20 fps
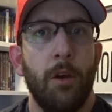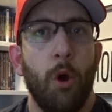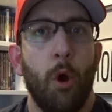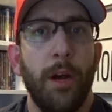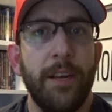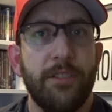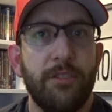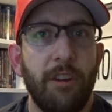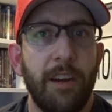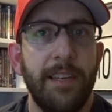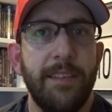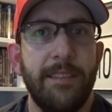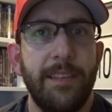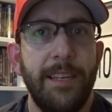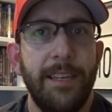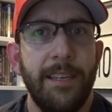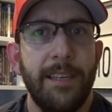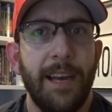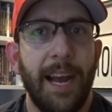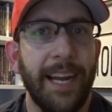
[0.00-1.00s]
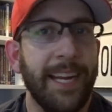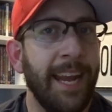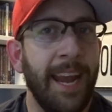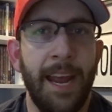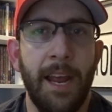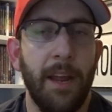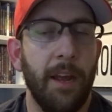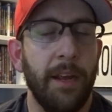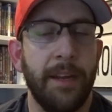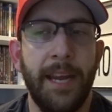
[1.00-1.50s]
Royce Gracie, I
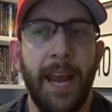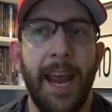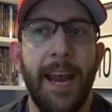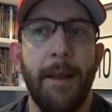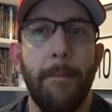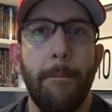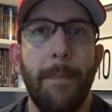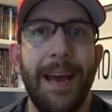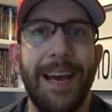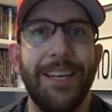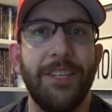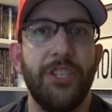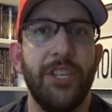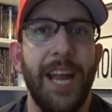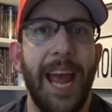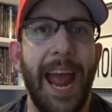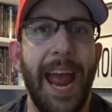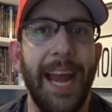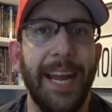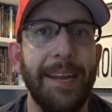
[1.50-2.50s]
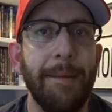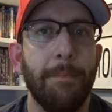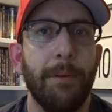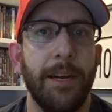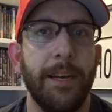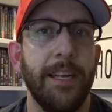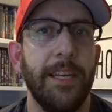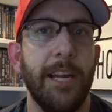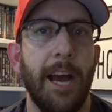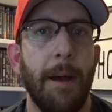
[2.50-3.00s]
can't, I can't imagine
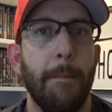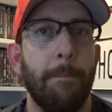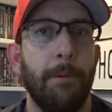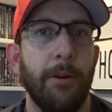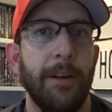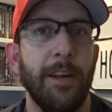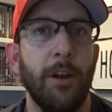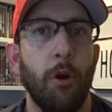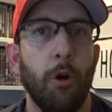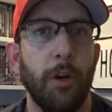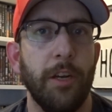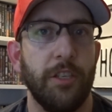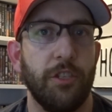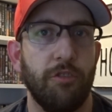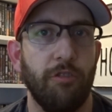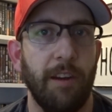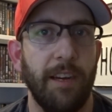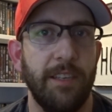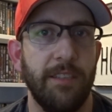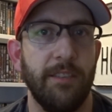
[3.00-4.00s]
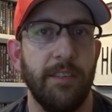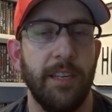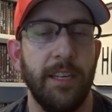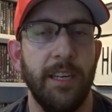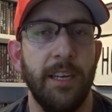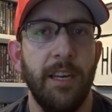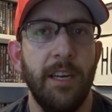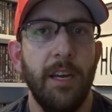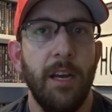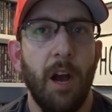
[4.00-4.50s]
anybody not putting Royce Gracie
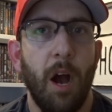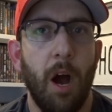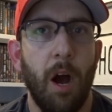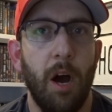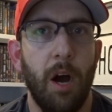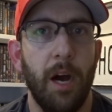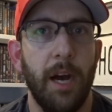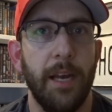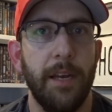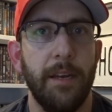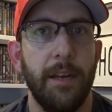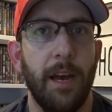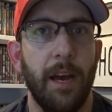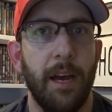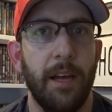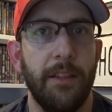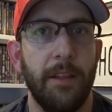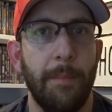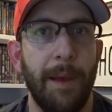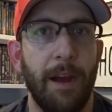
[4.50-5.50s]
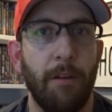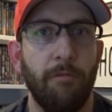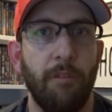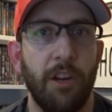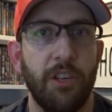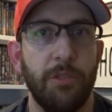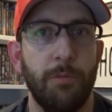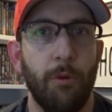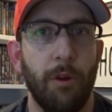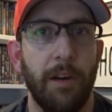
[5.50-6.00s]
on uh, the Mount
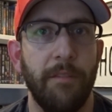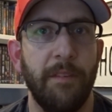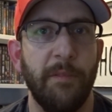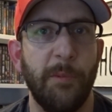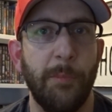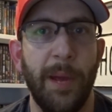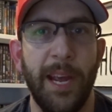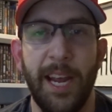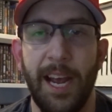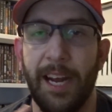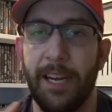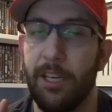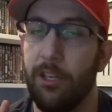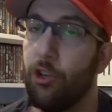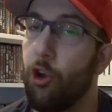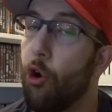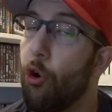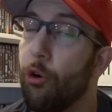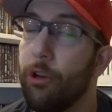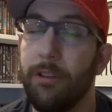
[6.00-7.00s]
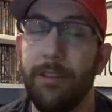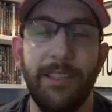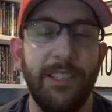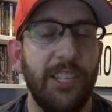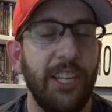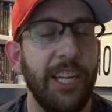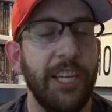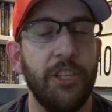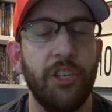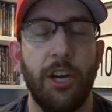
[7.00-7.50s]
Rushmore of M M A. I could totally
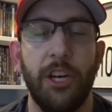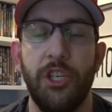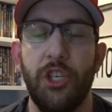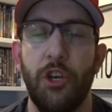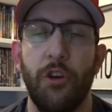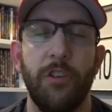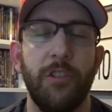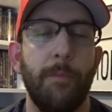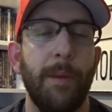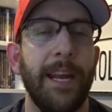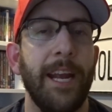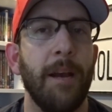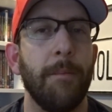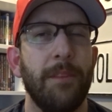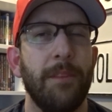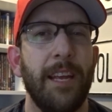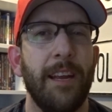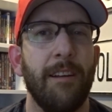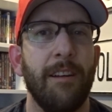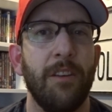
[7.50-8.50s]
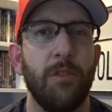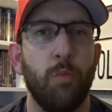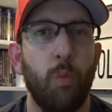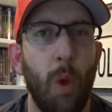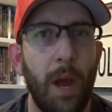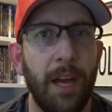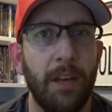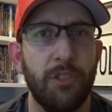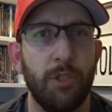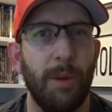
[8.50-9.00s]
see Jon Jones being there as
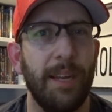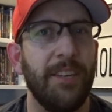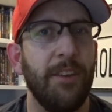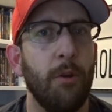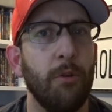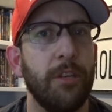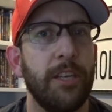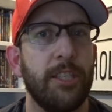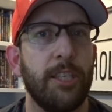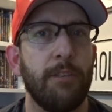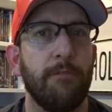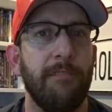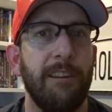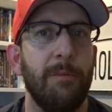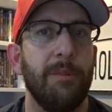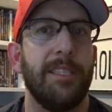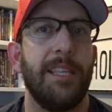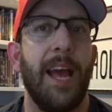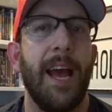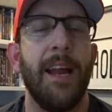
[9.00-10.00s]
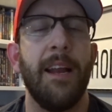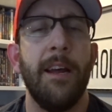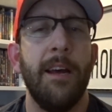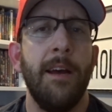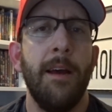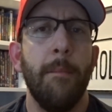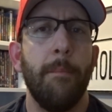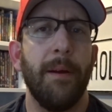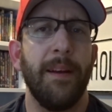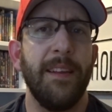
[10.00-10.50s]
well, so I don't disagree with that,
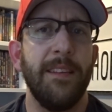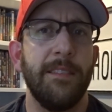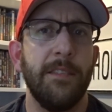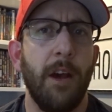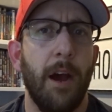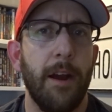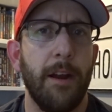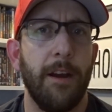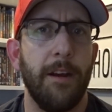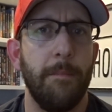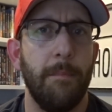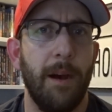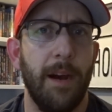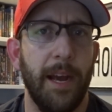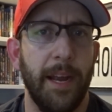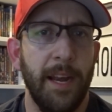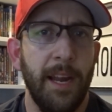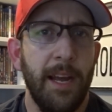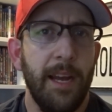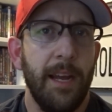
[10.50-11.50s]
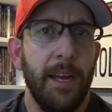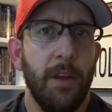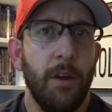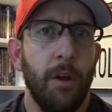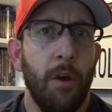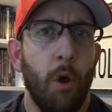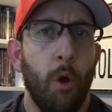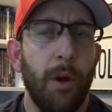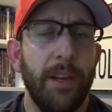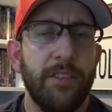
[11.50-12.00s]
but he's not on mine.
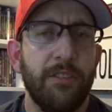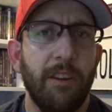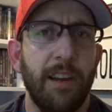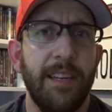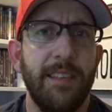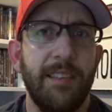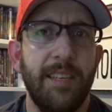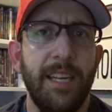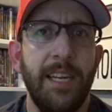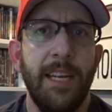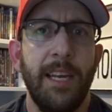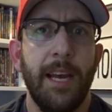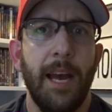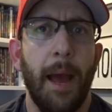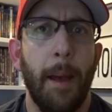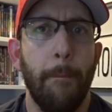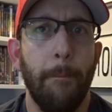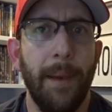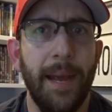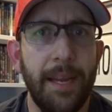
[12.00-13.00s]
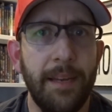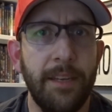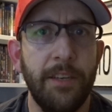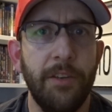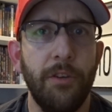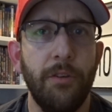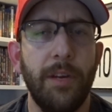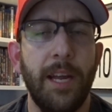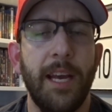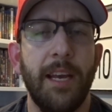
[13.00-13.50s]
Royce Gracie, Amanda
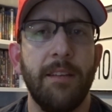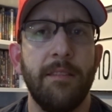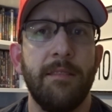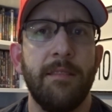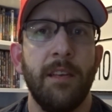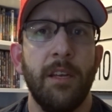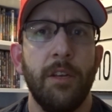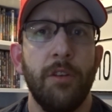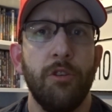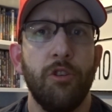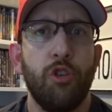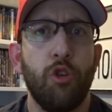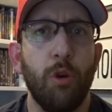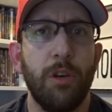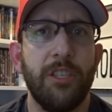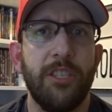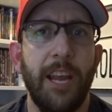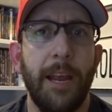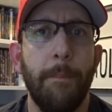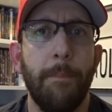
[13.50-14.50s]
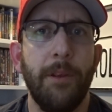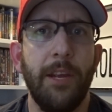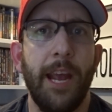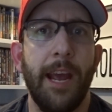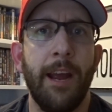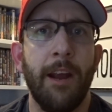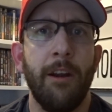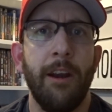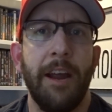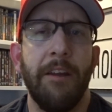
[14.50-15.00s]
Nunes, Georges Saint
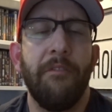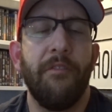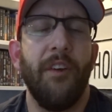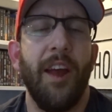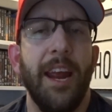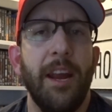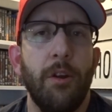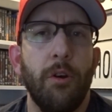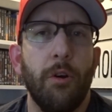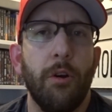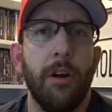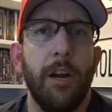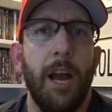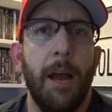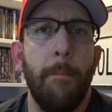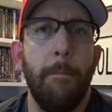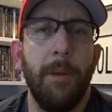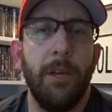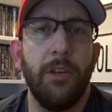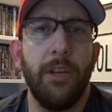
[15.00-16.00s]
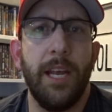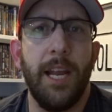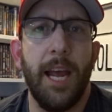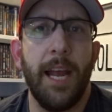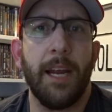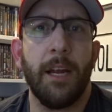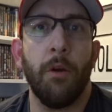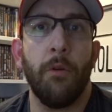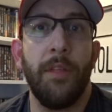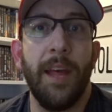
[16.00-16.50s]
Pierre, and Fedor
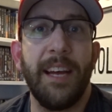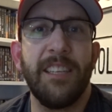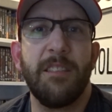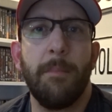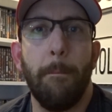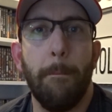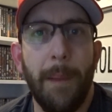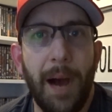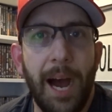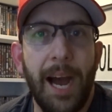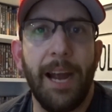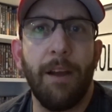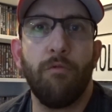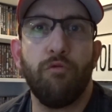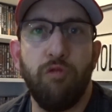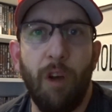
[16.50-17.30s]
Emelianenko. That's my